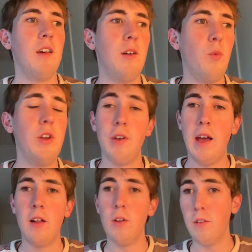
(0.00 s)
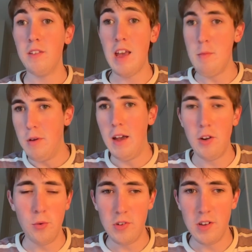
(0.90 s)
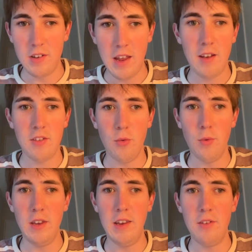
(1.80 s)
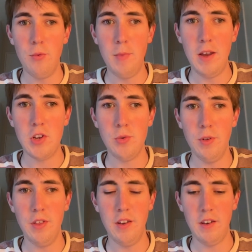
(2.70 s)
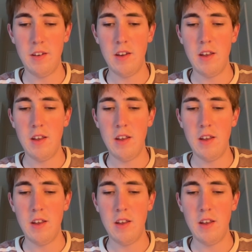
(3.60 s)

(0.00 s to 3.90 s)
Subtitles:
we don't know how long this API call is going to take, so we need to make sure that